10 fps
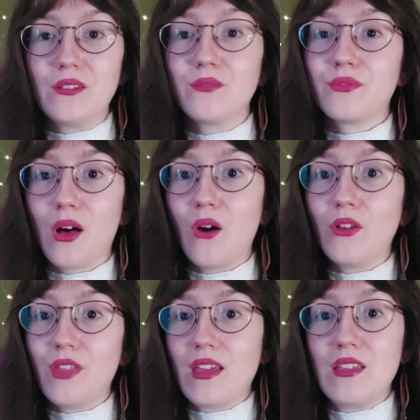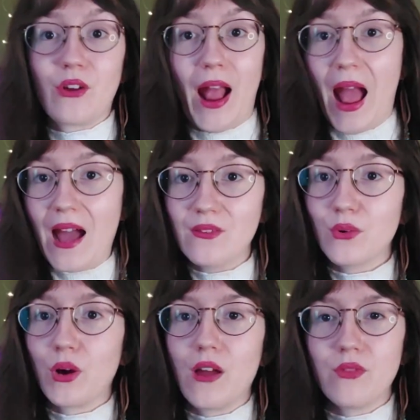flaw they either have
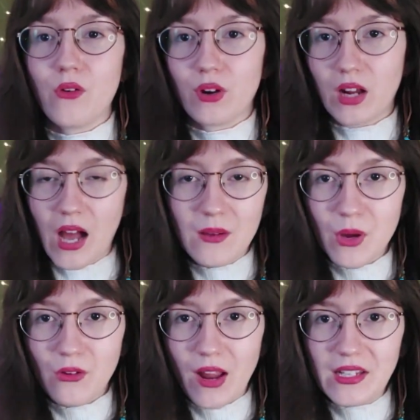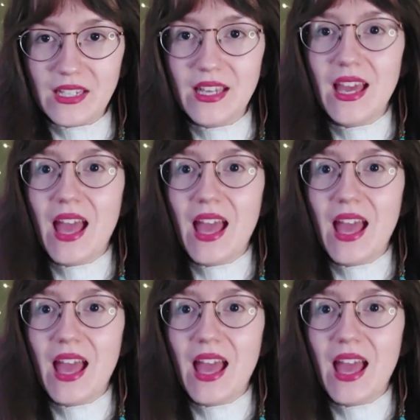or have overcome already,